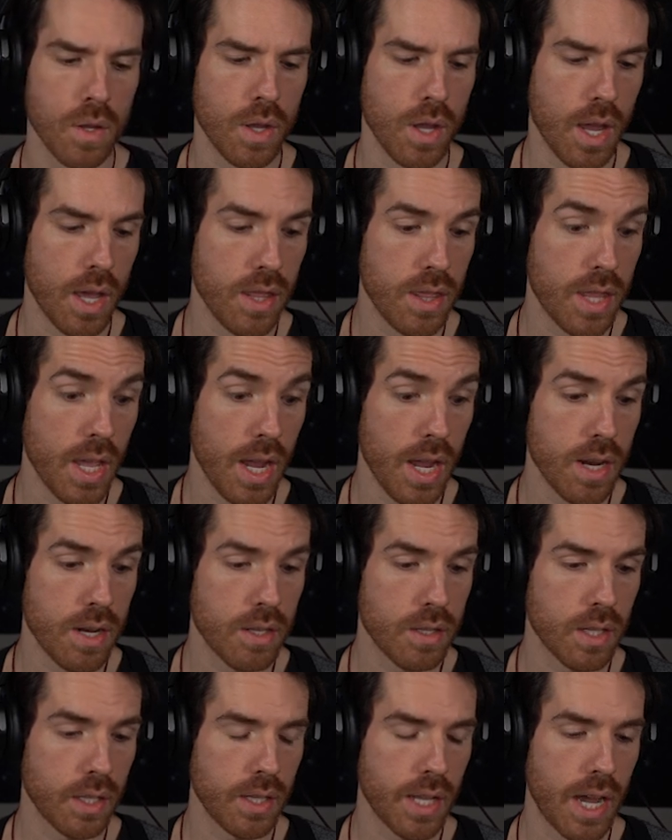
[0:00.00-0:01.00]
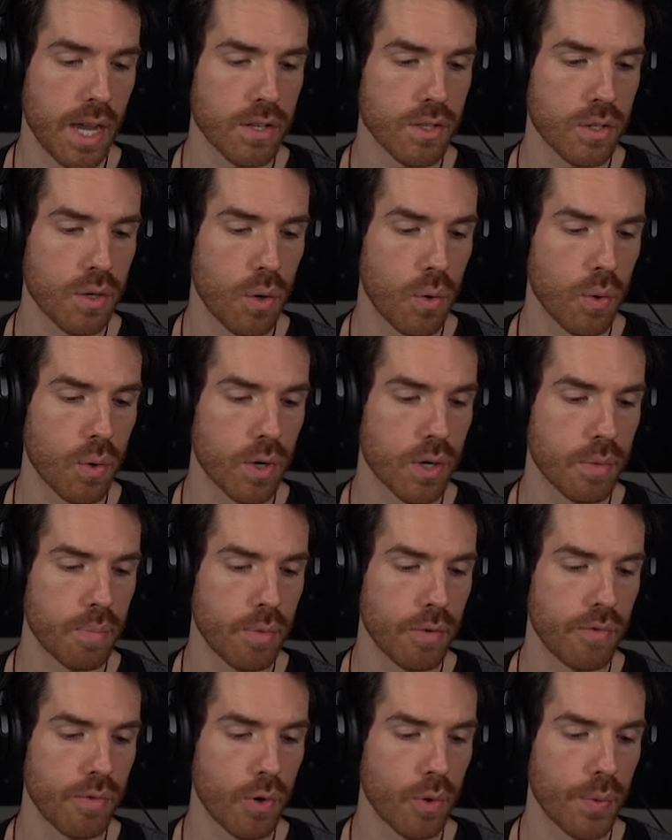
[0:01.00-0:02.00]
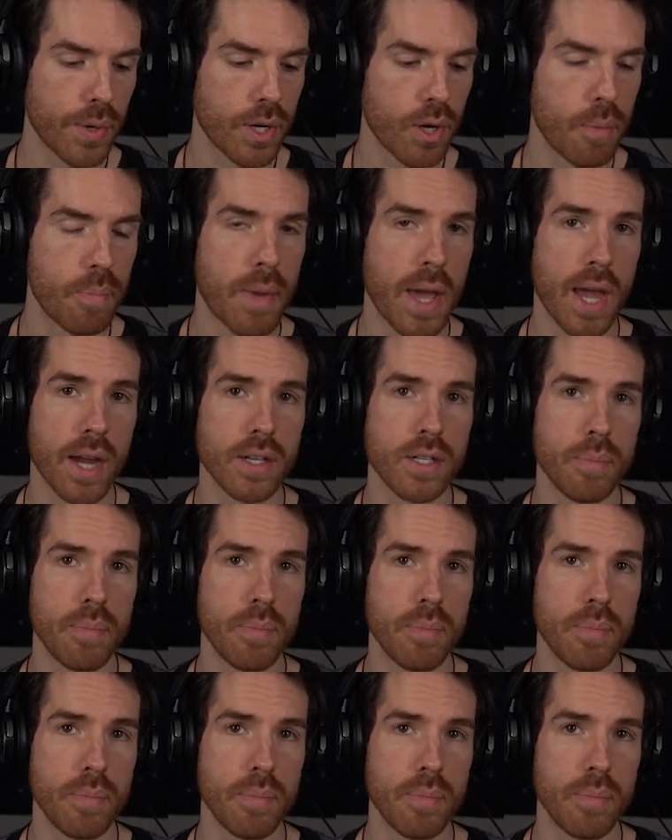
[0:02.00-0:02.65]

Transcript: And then the last chord before we go back